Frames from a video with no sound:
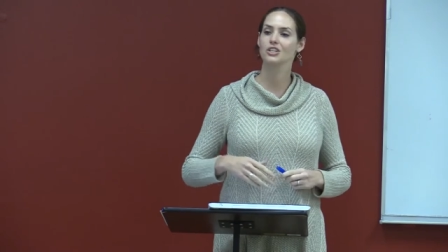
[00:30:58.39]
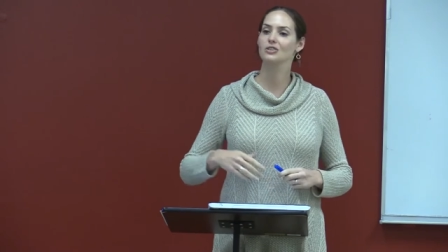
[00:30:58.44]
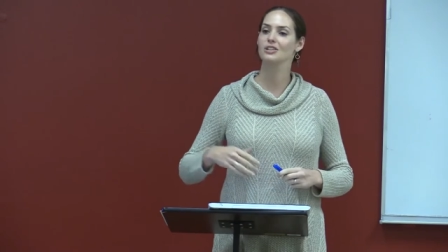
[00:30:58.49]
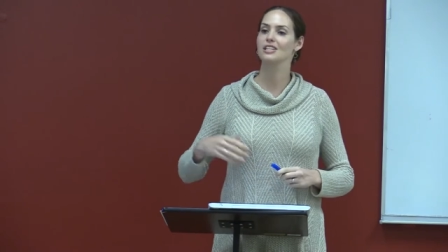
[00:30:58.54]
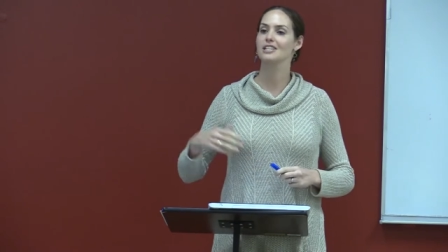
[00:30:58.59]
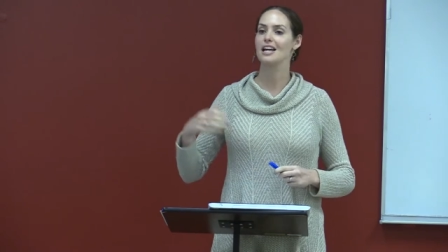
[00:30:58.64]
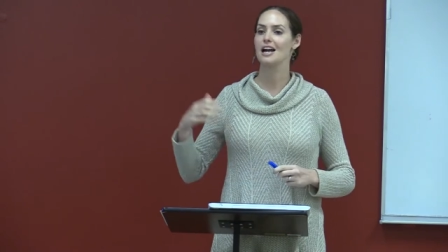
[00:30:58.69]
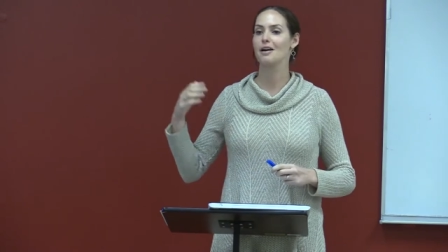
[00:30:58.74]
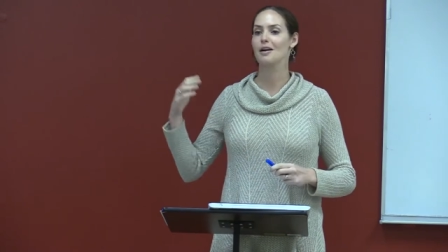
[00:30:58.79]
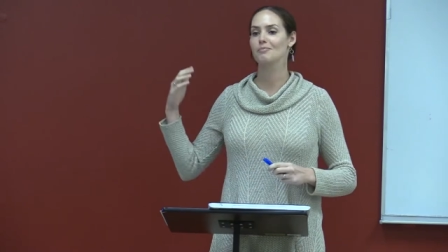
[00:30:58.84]
You
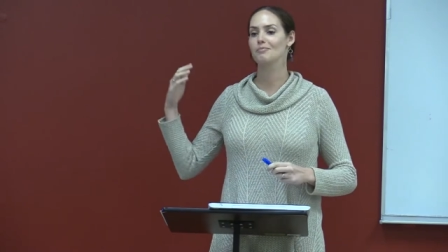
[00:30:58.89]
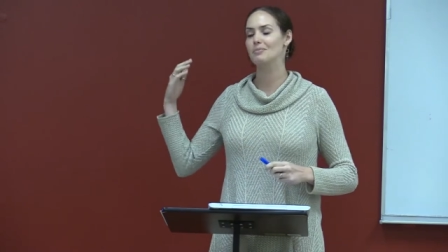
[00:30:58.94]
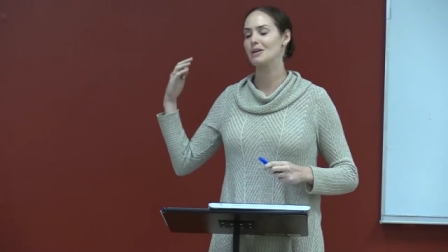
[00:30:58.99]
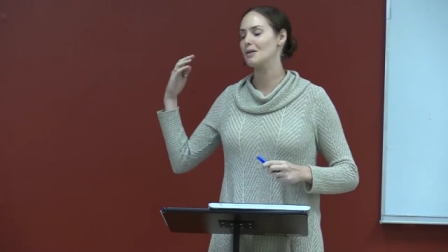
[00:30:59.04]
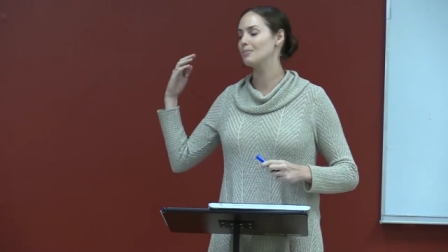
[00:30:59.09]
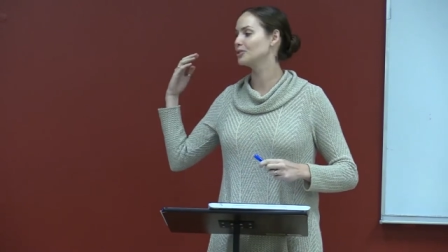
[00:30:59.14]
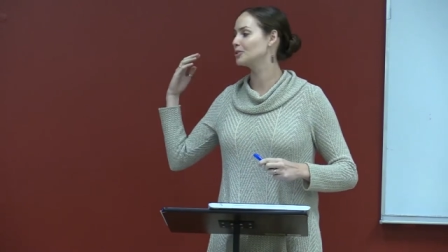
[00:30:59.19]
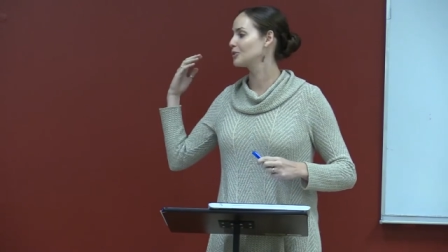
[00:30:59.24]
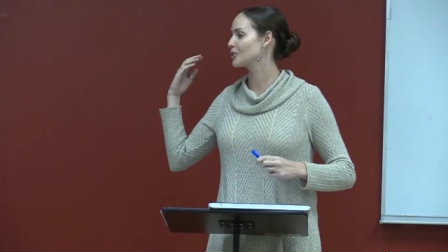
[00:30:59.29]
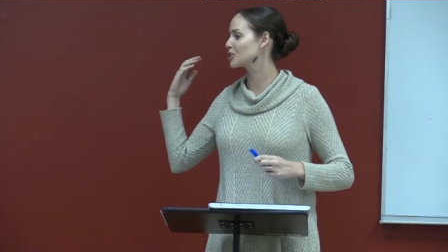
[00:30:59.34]
need to have,
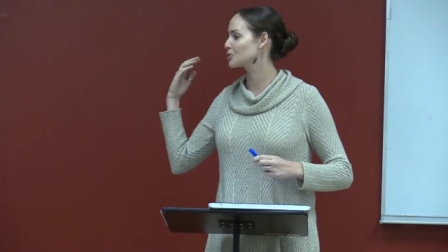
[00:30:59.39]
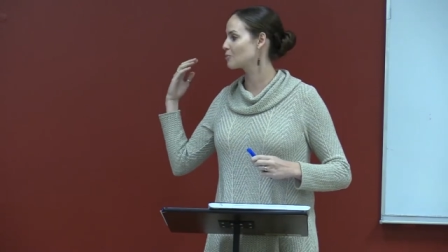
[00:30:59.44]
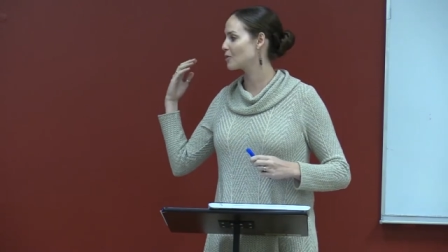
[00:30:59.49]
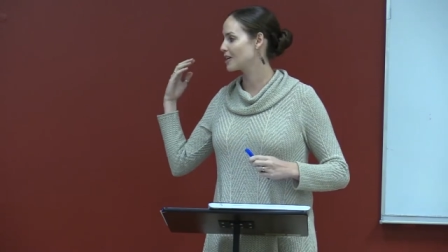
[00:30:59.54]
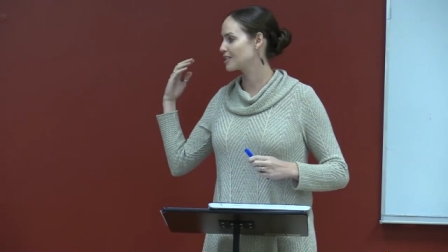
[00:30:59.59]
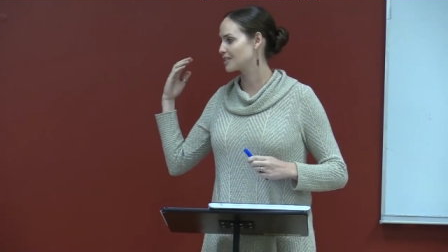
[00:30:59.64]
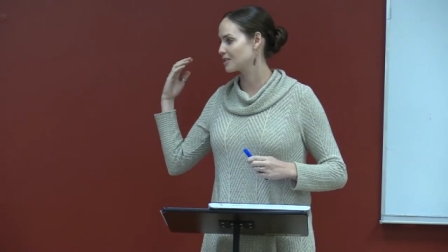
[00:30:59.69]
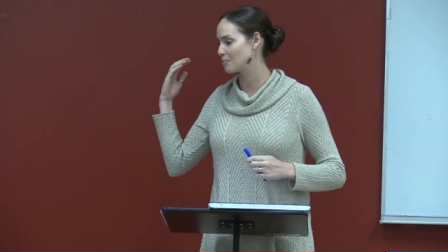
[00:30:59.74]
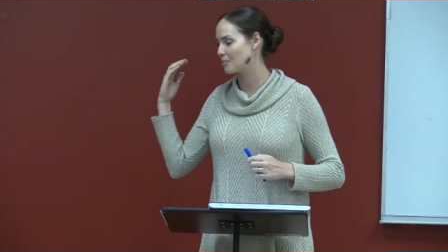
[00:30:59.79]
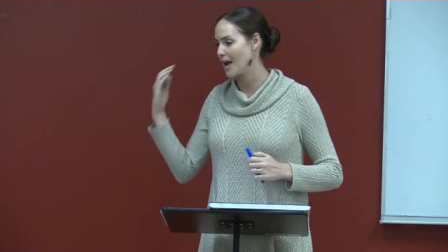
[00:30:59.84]
be able to
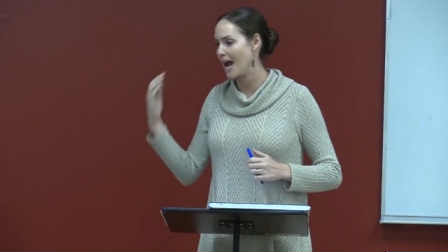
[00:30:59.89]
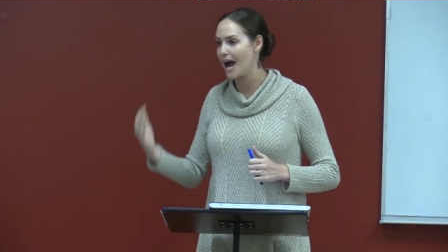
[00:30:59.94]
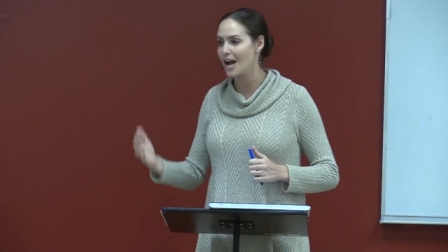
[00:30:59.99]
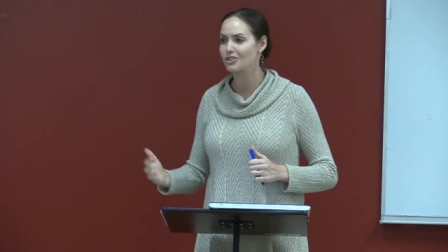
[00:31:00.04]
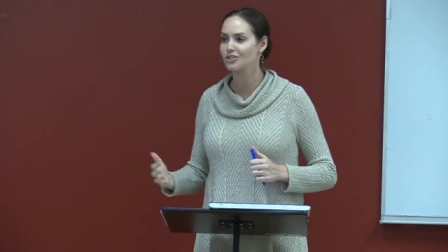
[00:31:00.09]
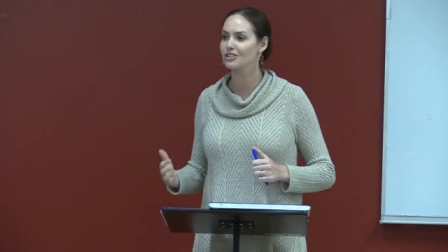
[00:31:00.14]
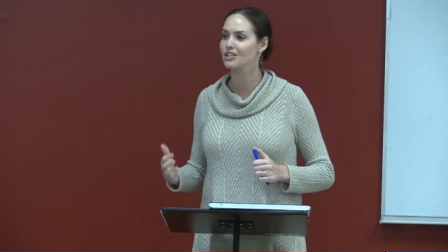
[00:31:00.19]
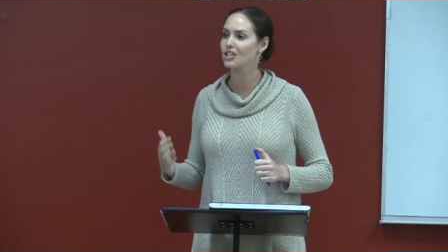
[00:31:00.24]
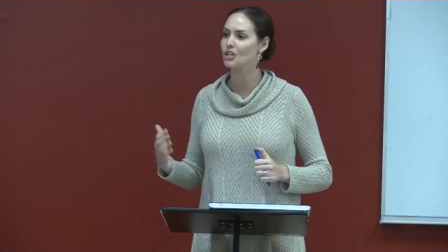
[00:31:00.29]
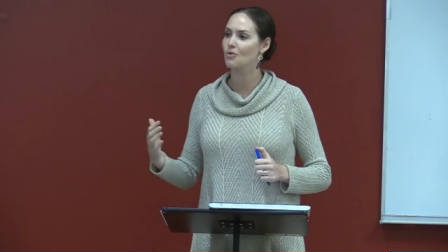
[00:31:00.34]
express the
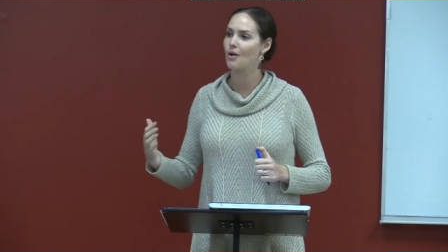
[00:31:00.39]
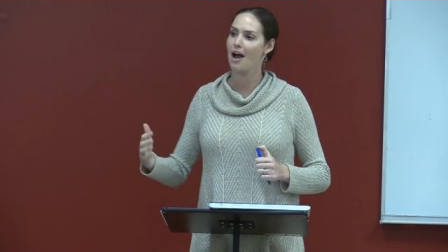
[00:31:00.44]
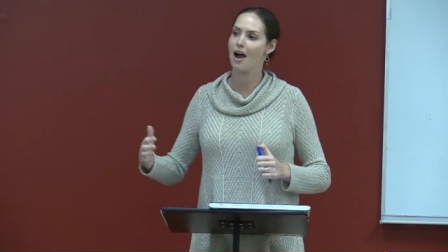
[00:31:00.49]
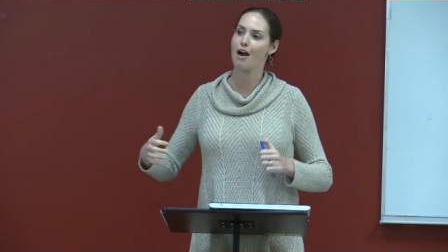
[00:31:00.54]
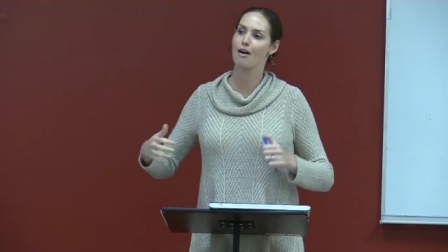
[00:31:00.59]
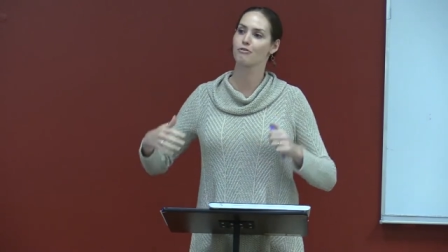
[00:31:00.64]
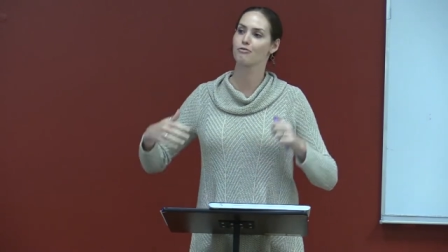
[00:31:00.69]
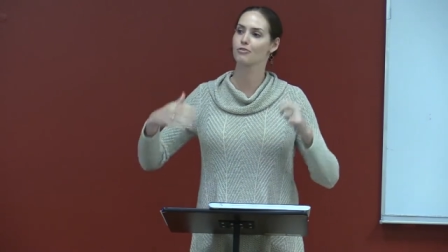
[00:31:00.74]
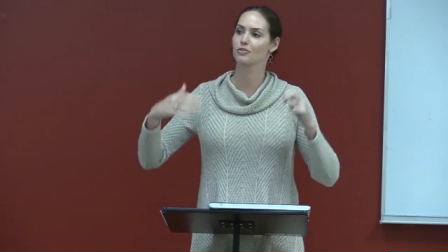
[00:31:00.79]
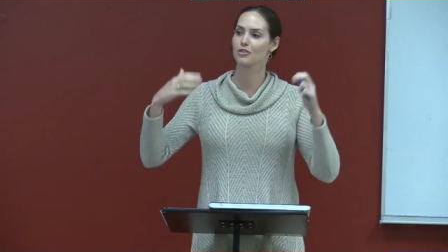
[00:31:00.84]
passion that you
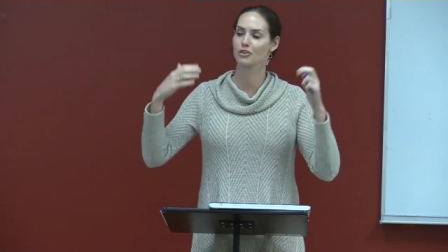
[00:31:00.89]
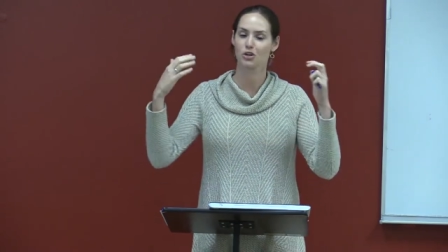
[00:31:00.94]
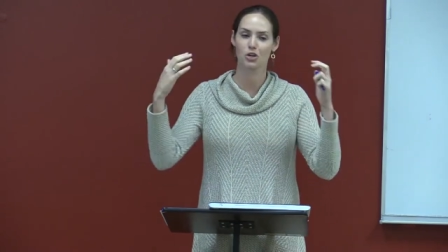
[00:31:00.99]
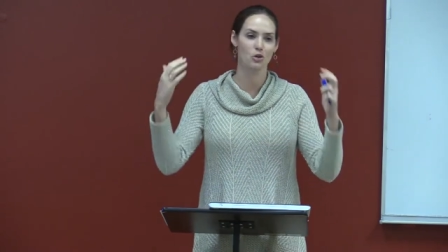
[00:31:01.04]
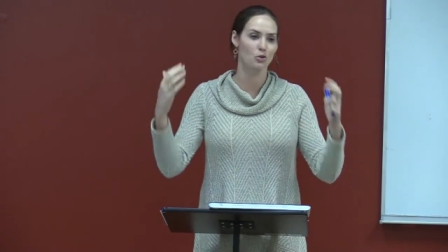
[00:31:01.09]
have for the